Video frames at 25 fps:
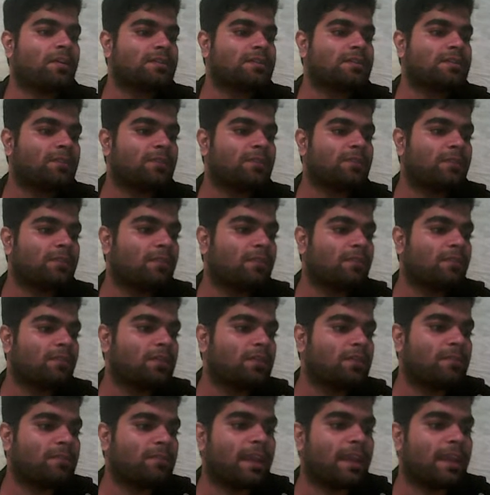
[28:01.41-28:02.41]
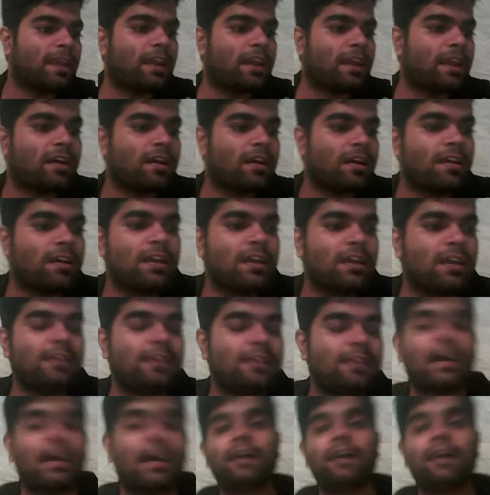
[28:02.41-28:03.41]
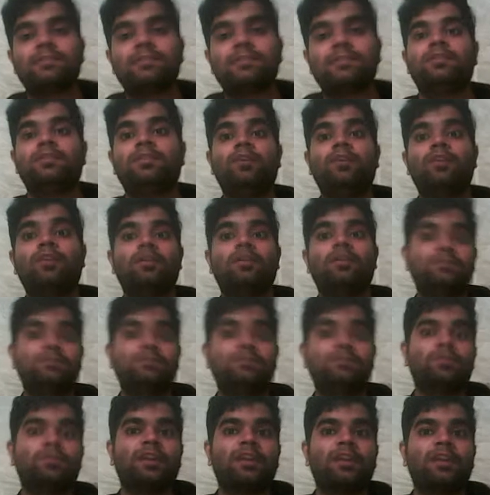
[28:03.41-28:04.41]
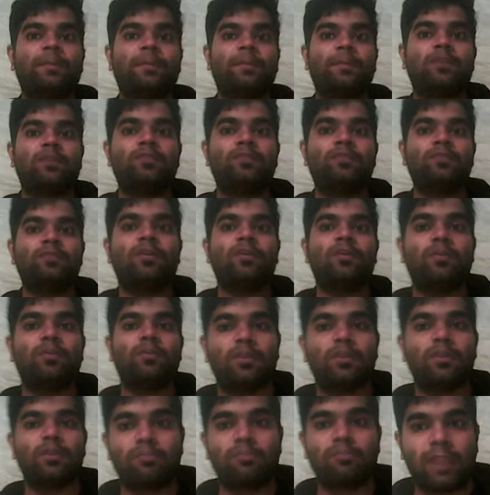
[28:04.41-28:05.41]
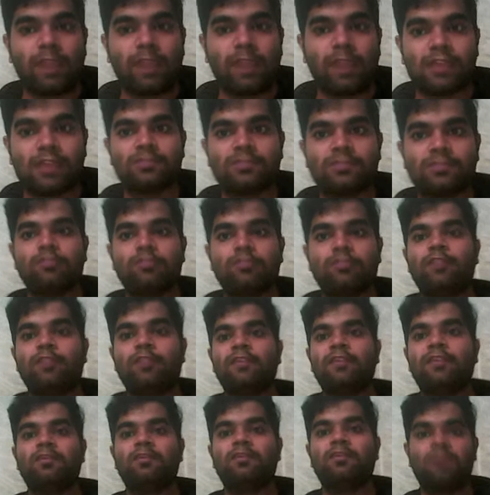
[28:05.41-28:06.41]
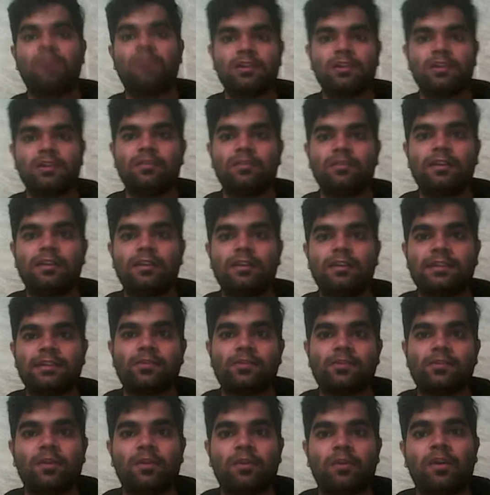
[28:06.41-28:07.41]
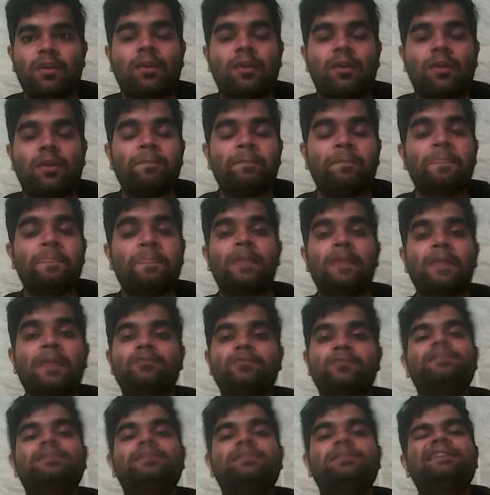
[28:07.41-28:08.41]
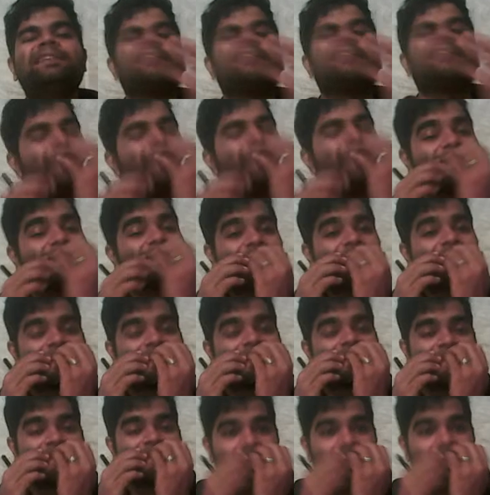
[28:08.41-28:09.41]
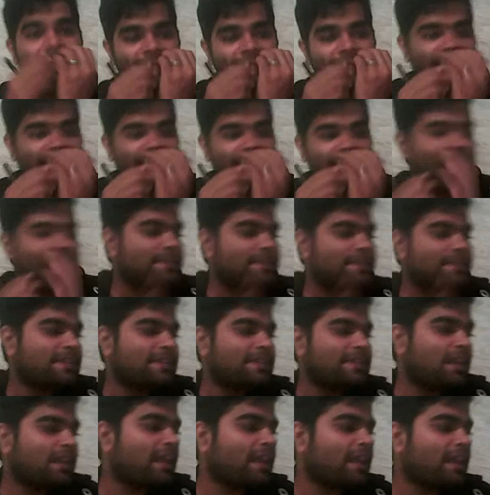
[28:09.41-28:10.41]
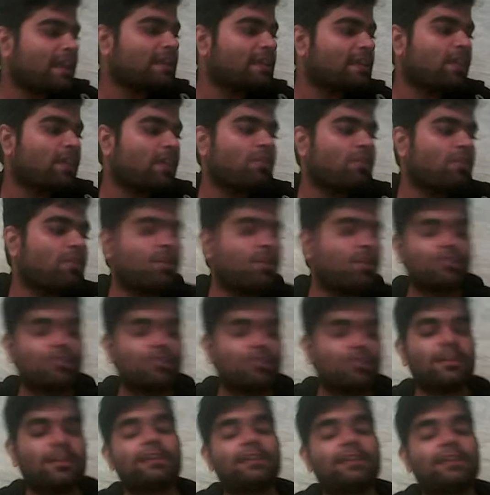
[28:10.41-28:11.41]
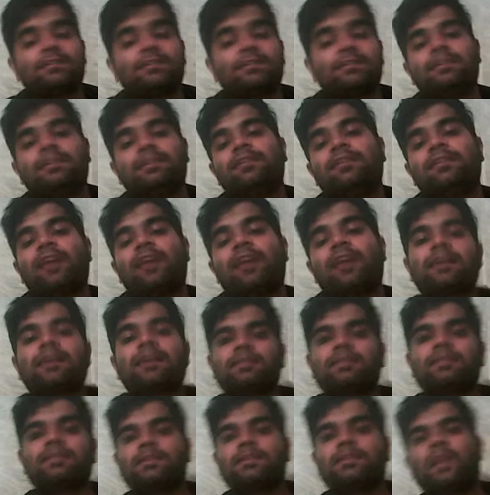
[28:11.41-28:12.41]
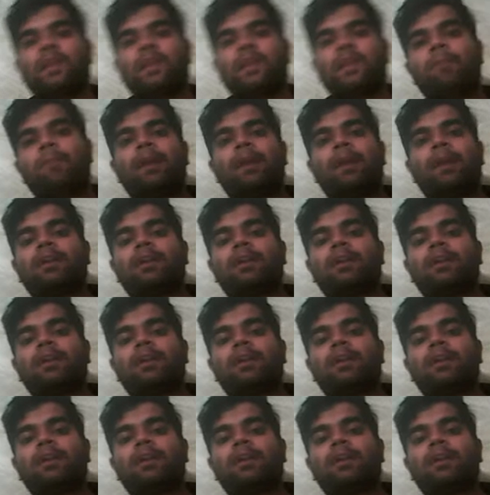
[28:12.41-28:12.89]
What do we want to make? Yeah, it's totally upon you what you want to make. So whatever you want, it is over here. So these are the basic functionality we have been seeing right now. So let us see the track changes wala part.